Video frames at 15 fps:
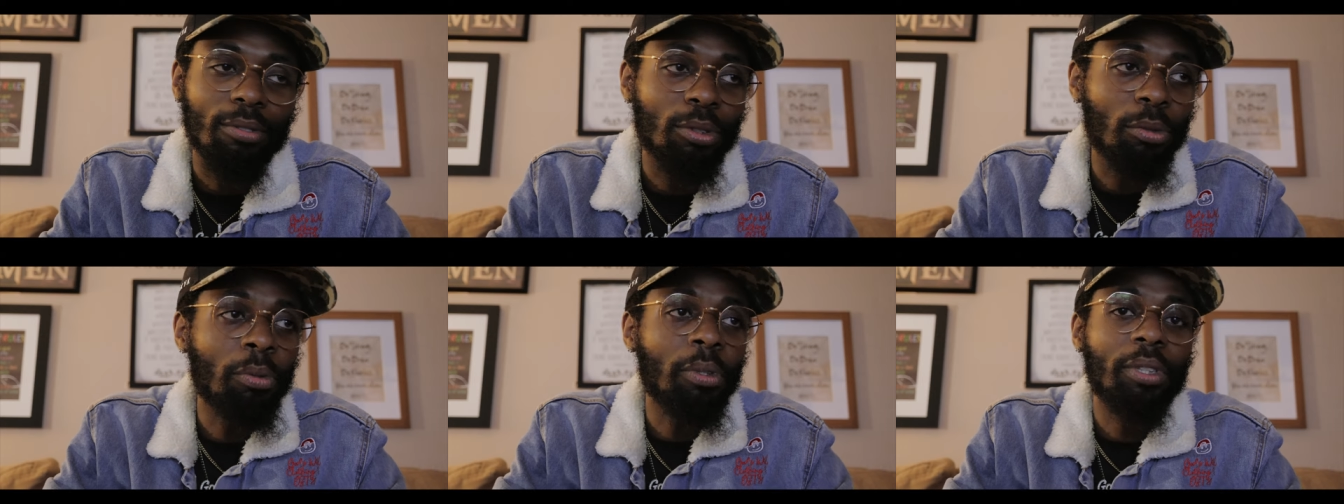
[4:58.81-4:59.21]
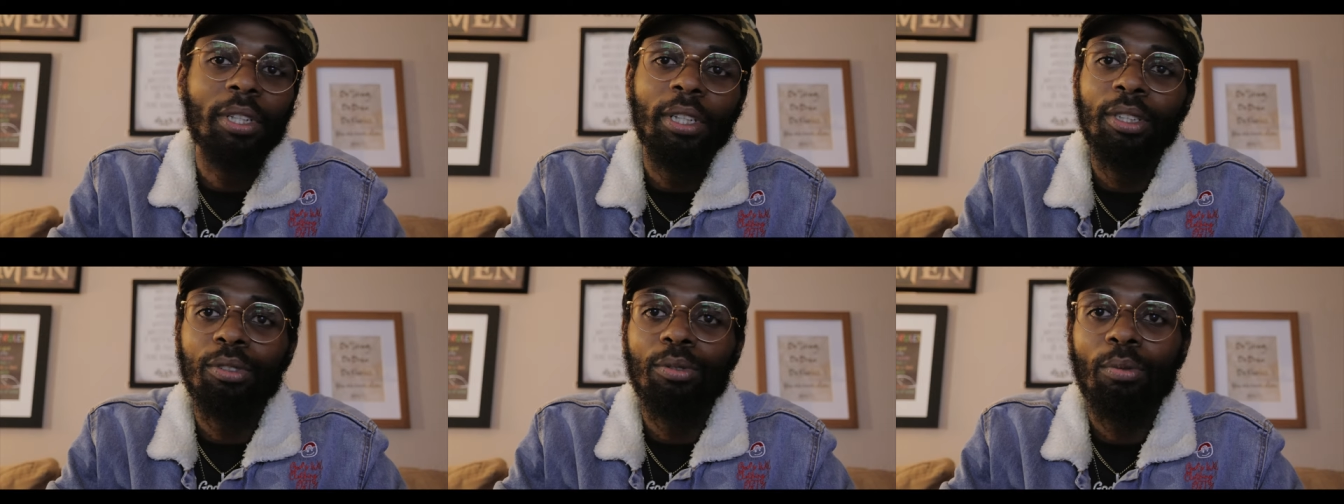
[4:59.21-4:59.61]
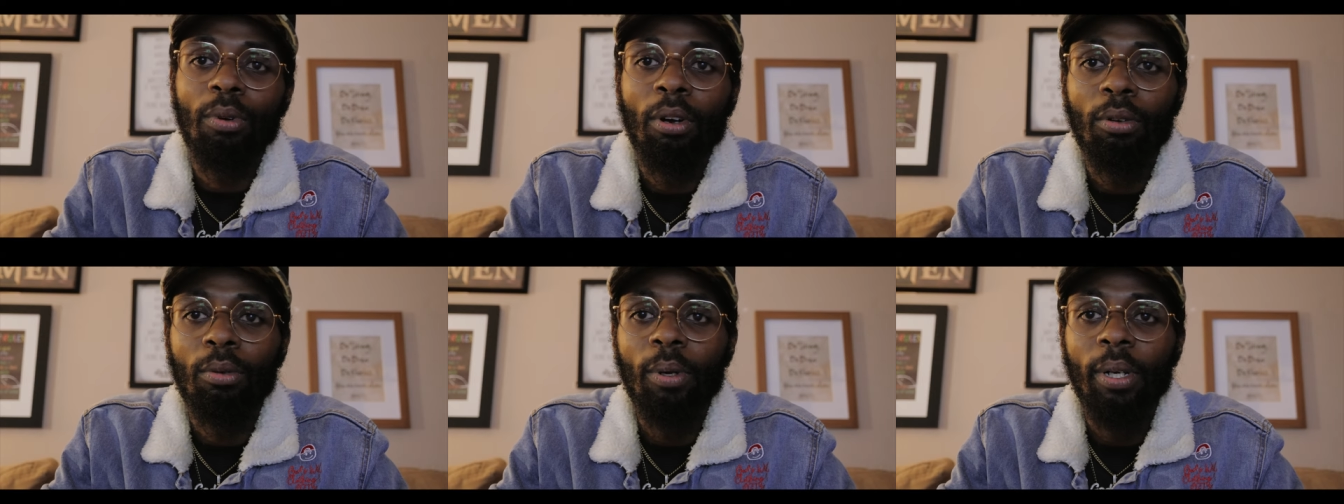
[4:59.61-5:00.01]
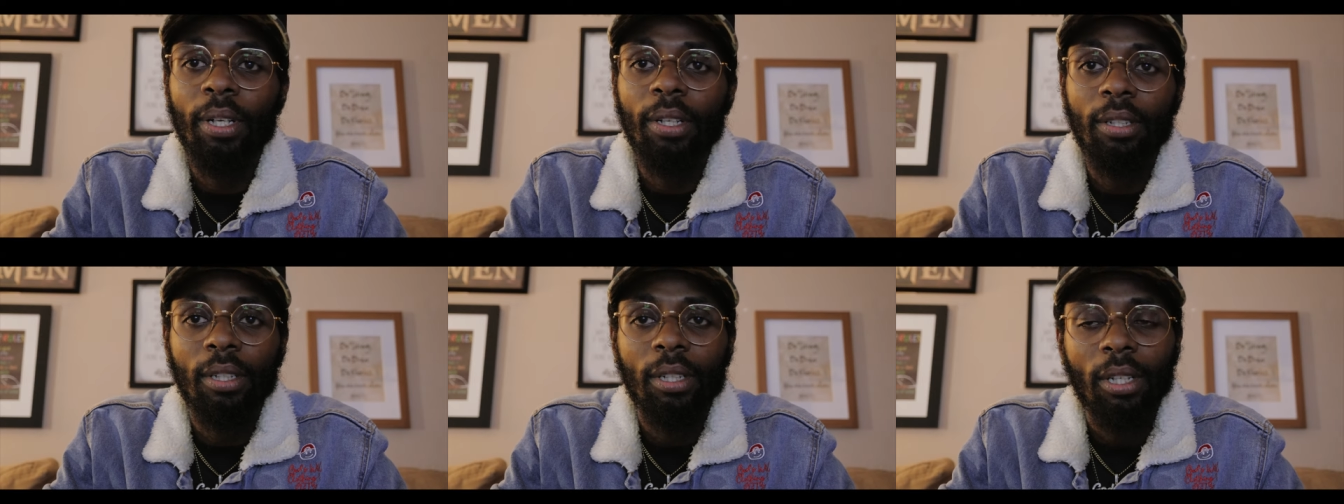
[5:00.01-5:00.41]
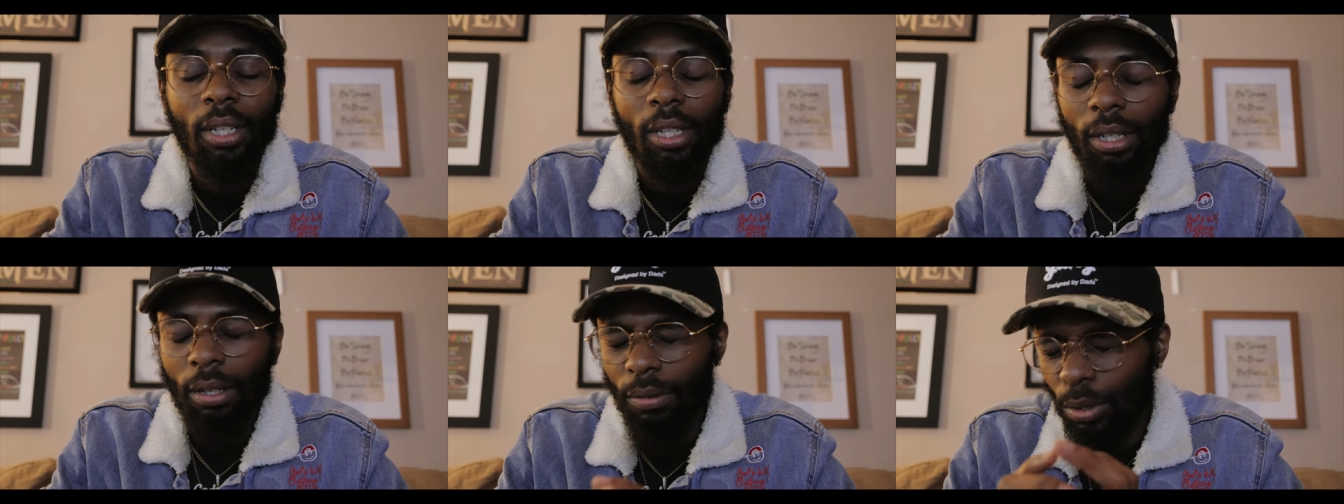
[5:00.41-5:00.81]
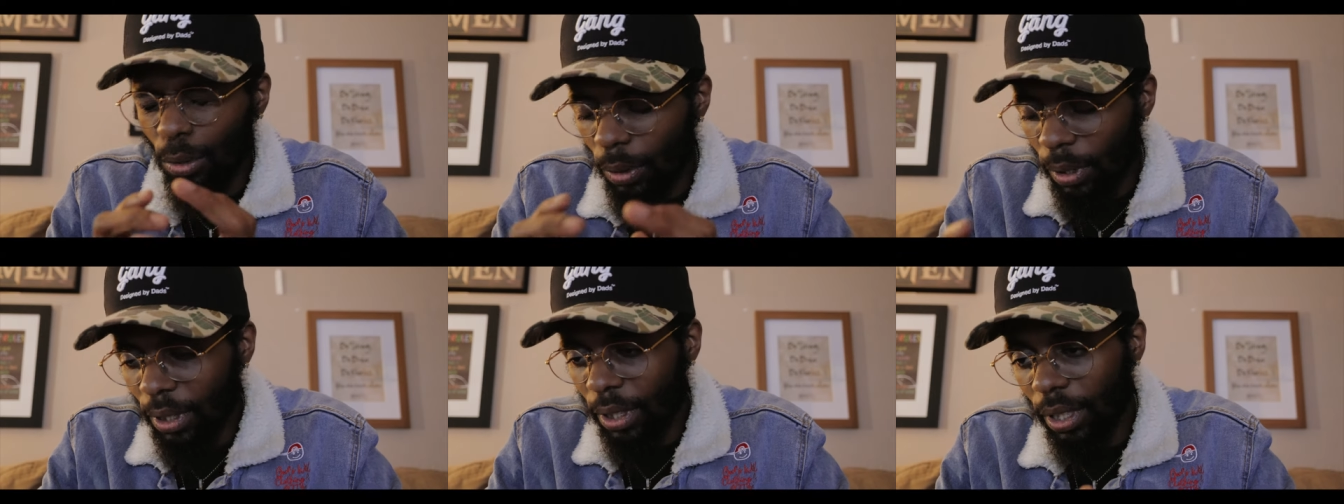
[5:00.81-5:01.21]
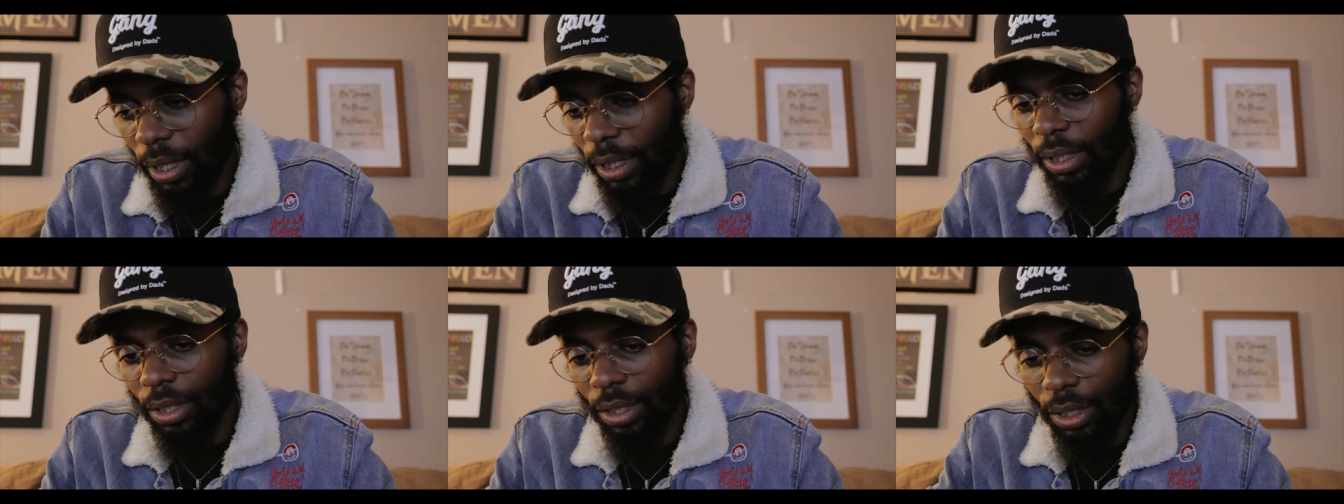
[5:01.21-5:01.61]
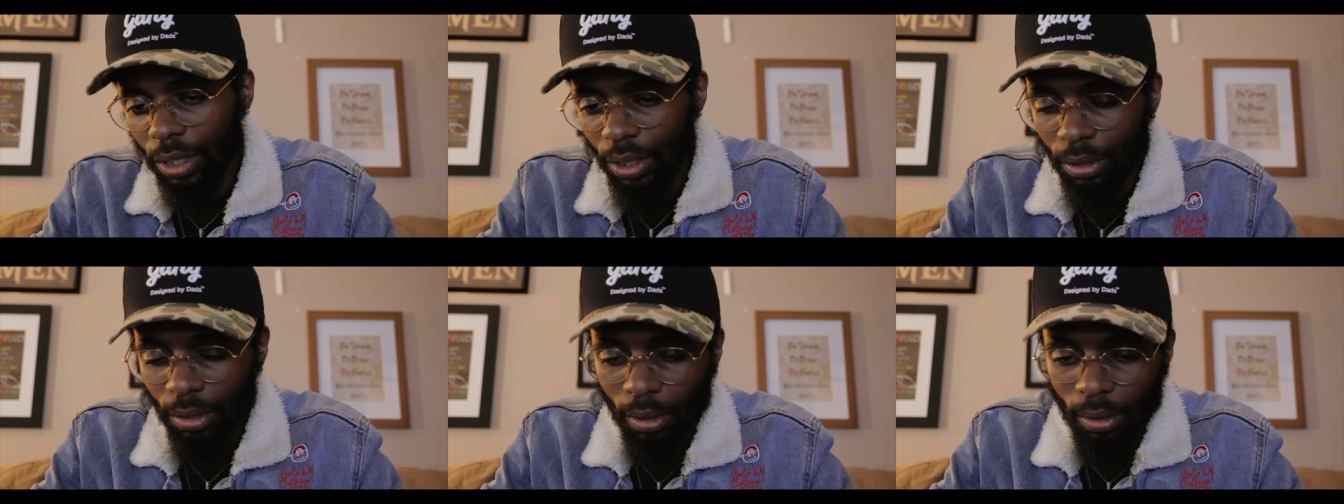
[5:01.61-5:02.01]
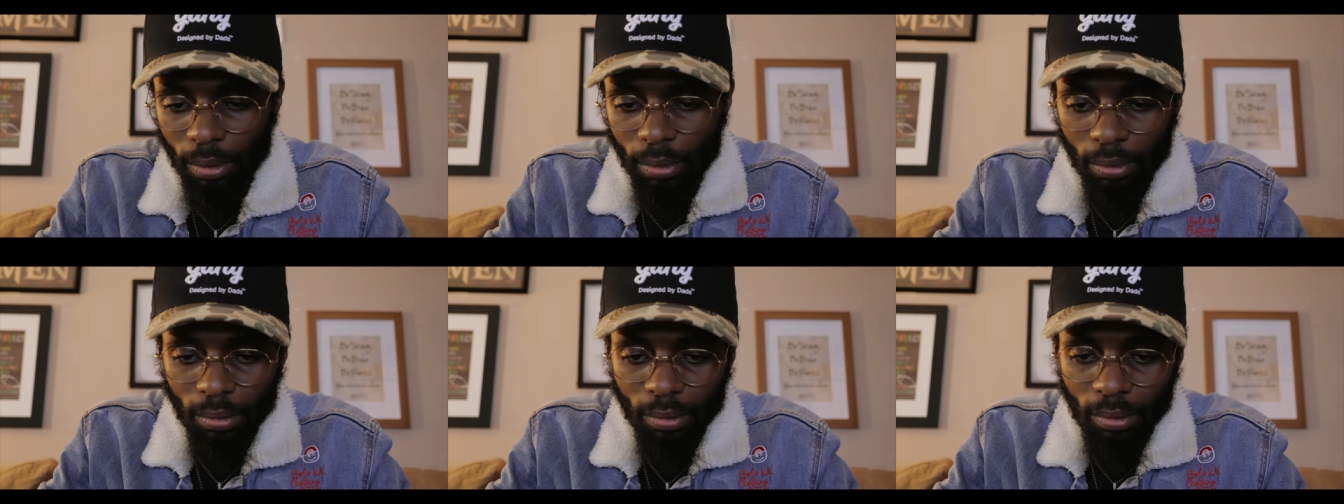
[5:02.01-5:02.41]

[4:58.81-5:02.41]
doing things the wrong way, of doing things, you know,